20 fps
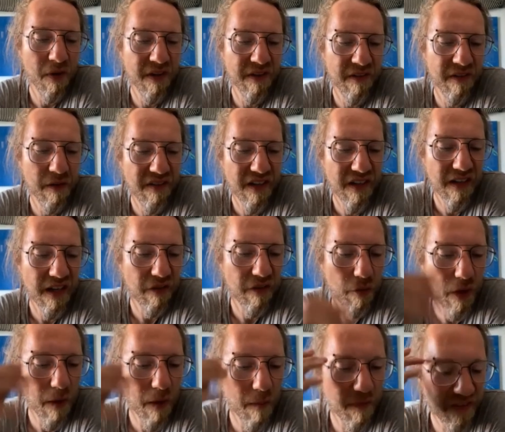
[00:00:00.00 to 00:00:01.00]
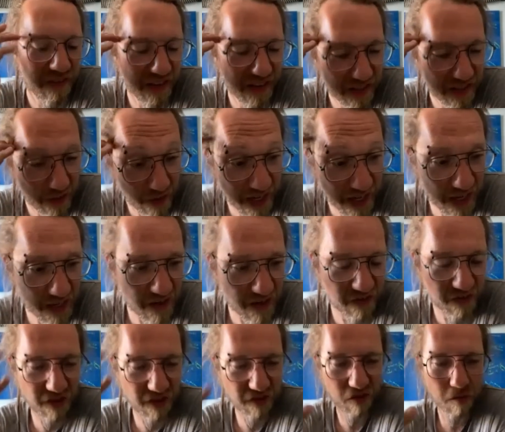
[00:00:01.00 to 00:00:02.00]
But you see, that's why I'm saying again,
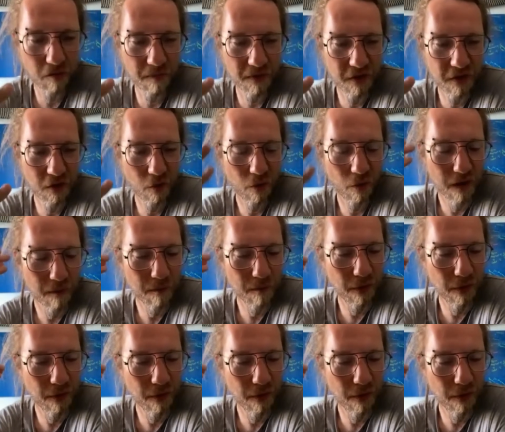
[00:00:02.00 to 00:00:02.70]
it's just an opinion, right?